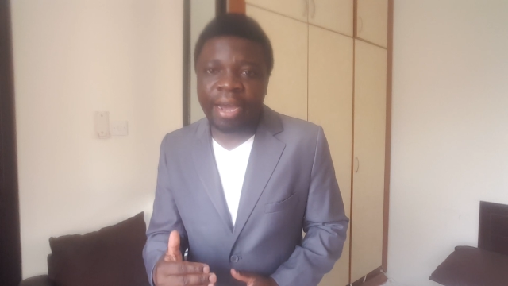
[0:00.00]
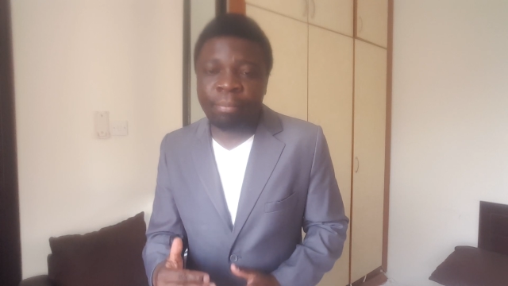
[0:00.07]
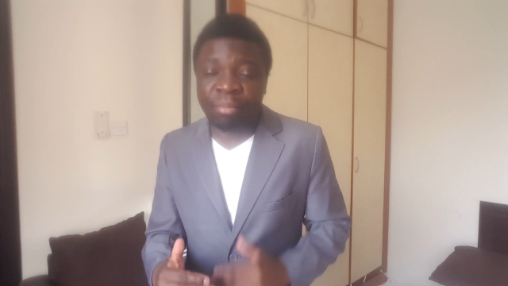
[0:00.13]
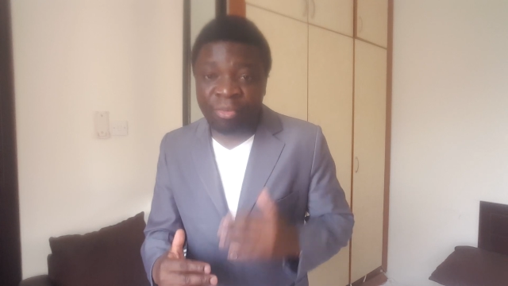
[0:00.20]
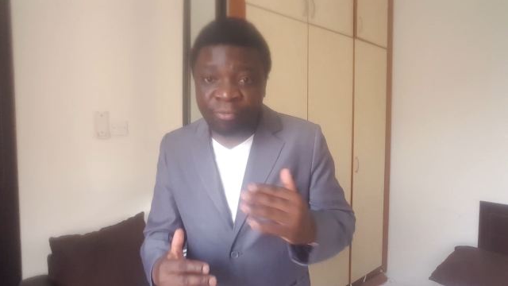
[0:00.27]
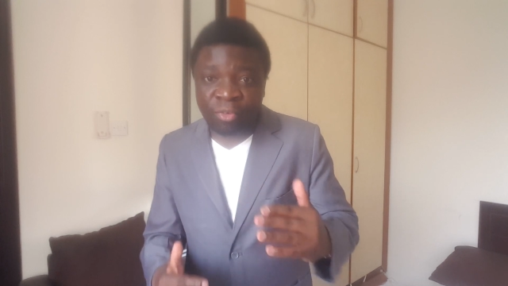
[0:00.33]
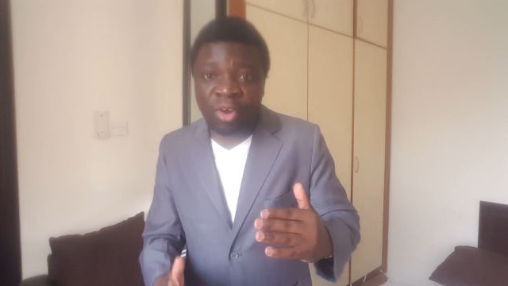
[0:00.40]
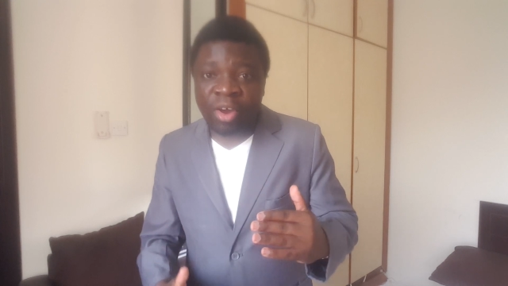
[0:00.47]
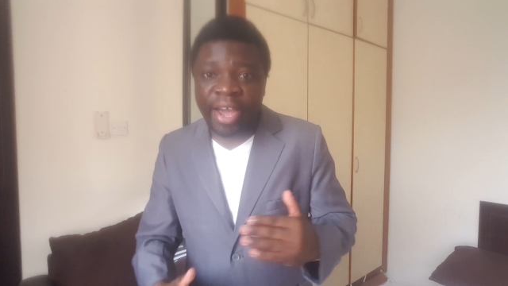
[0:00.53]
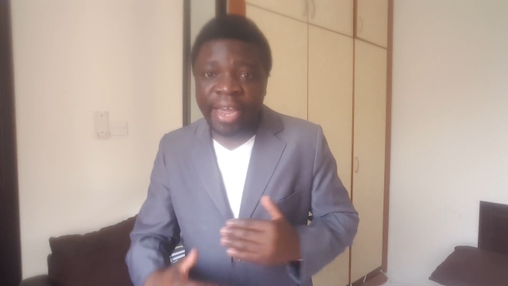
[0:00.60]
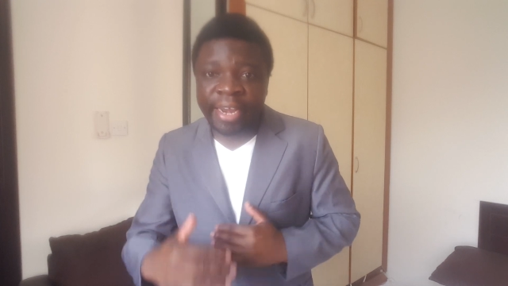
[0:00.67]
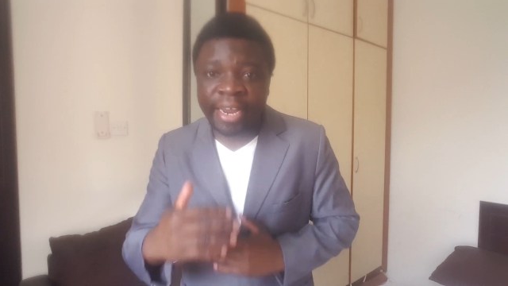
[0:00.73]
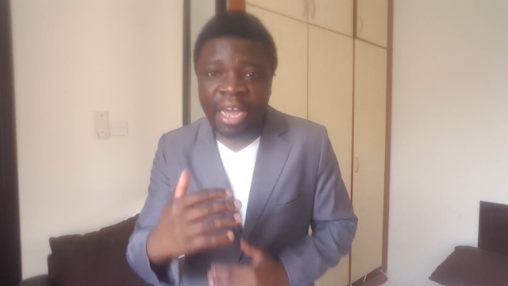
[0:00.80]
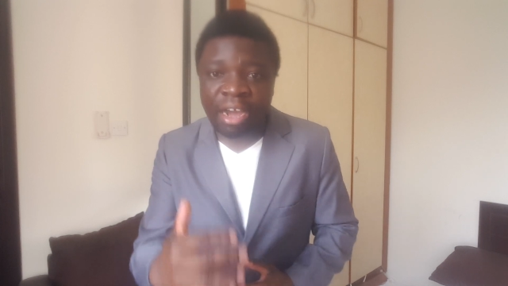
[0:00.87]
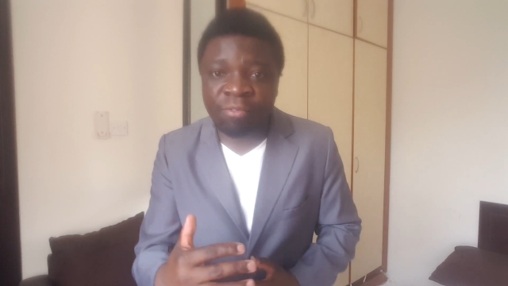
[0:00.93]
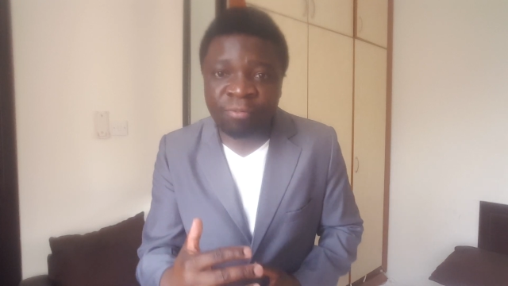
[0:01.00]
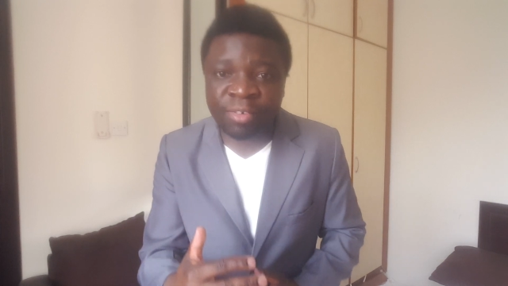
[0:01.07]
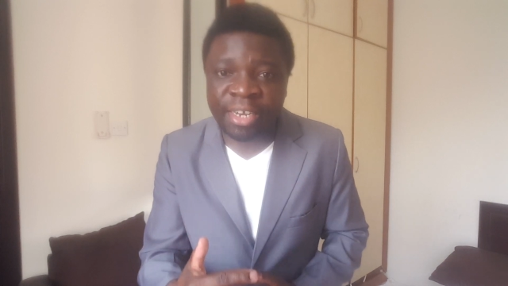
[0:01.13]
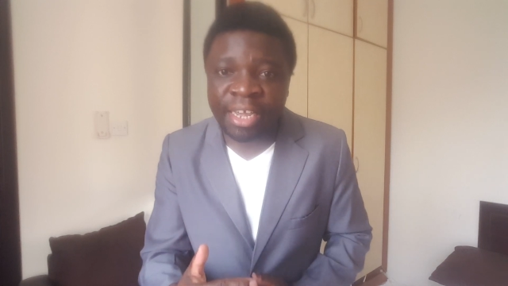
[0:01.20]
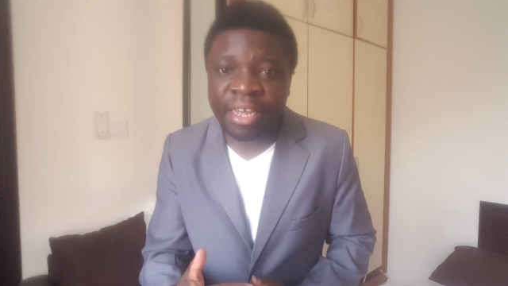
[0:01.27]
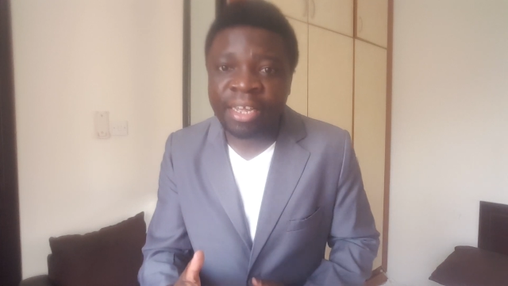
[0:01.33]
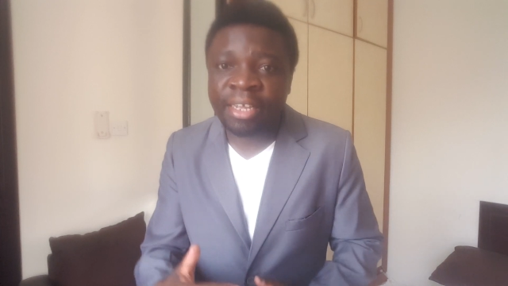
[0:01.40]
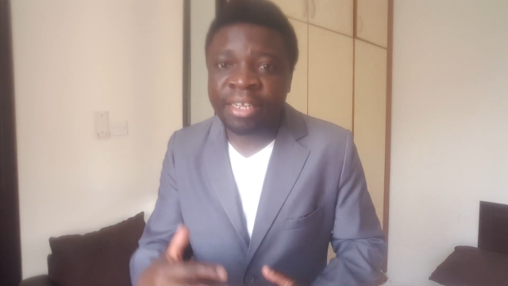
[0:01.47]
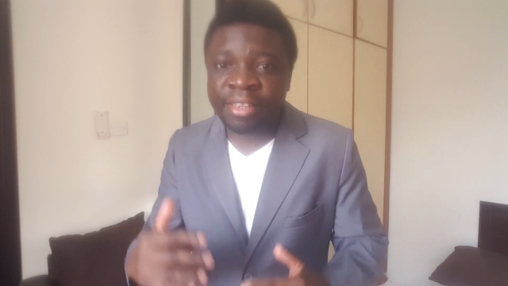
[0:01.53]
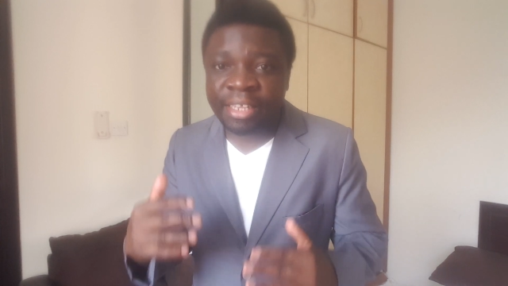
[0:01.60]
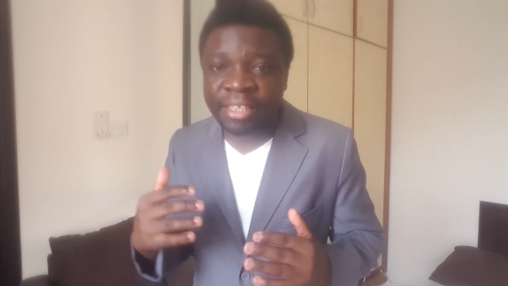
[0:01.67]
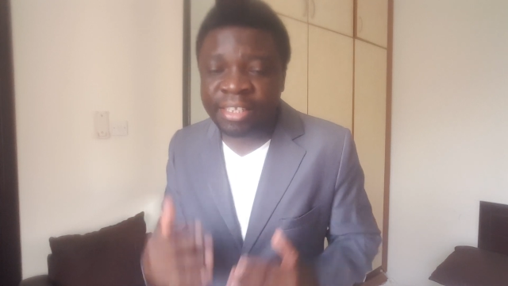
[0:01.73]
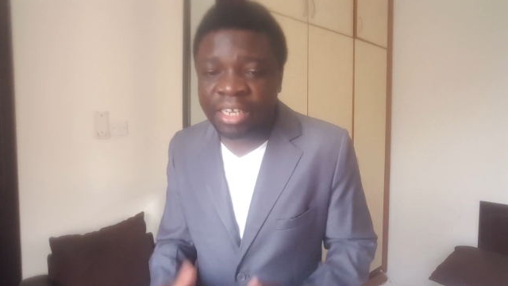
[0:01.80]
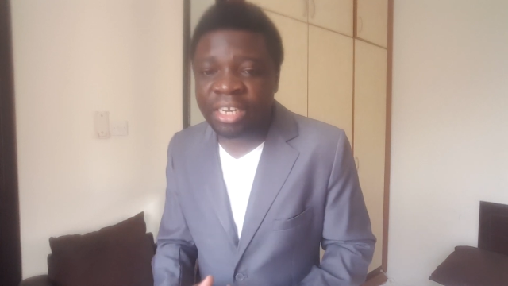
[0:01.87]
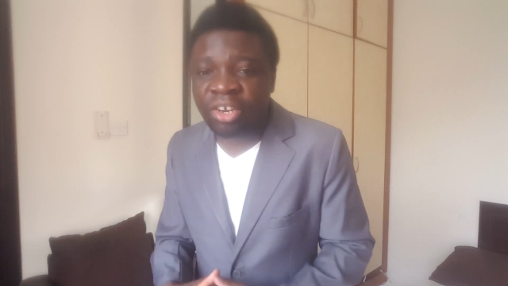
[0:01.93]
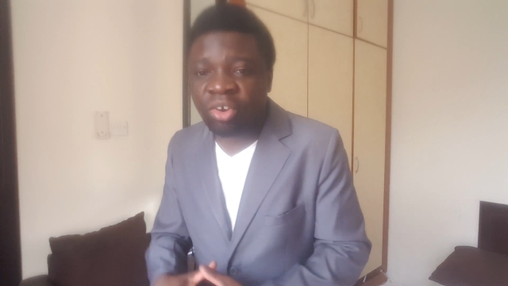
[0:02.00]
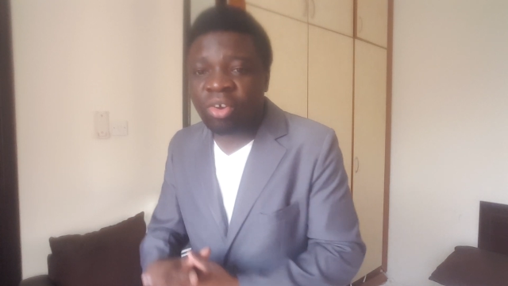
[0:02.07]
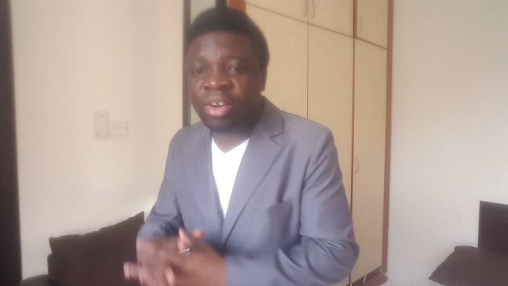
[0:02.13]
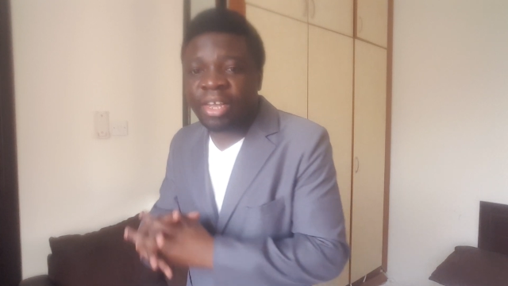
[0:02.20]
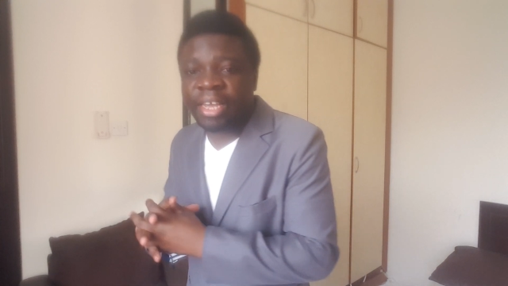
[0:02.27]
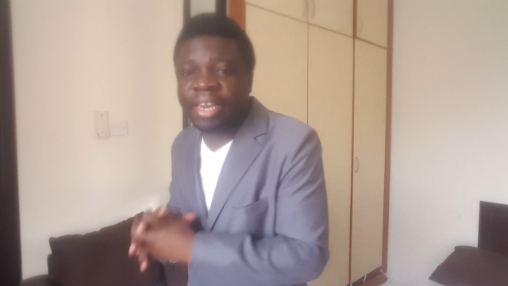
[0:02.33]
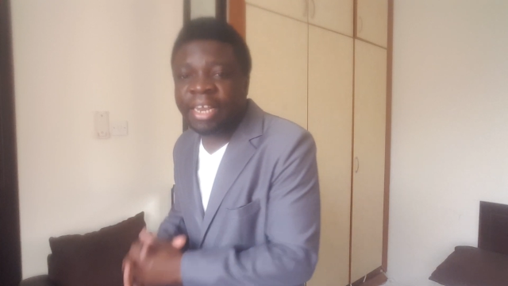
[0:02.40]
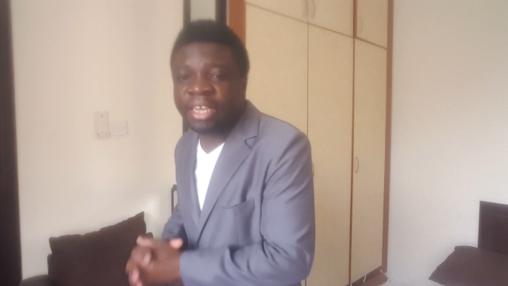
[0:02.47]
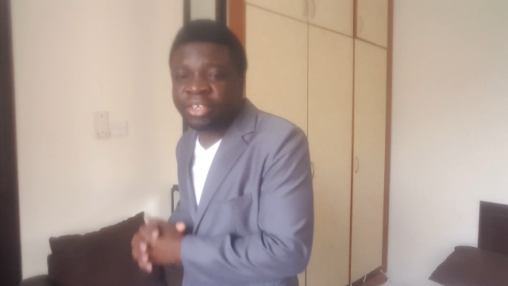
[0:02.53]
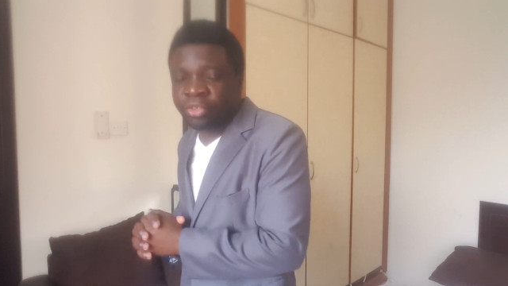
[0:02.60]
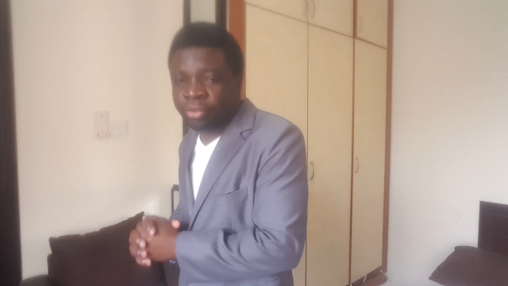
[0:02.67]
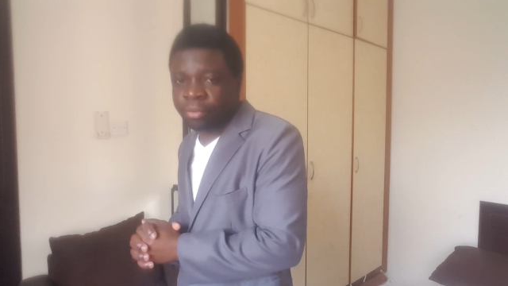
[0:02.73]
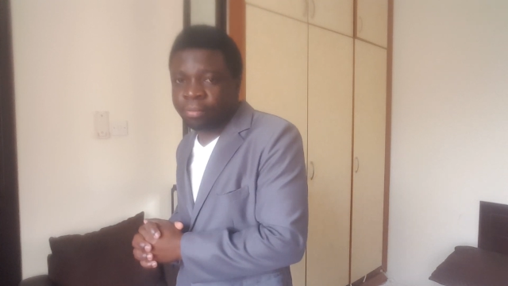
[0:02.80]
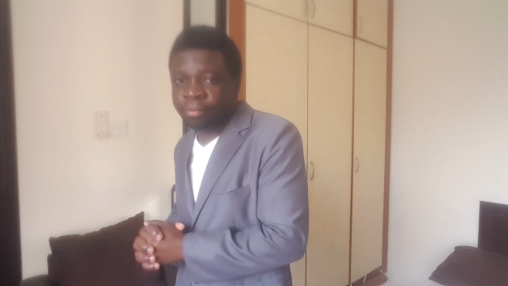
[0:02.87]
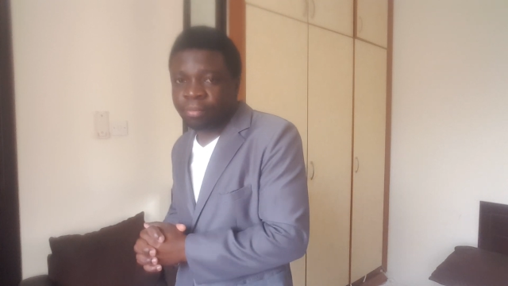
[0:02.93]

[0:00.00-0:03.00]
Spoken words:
before and after the general election.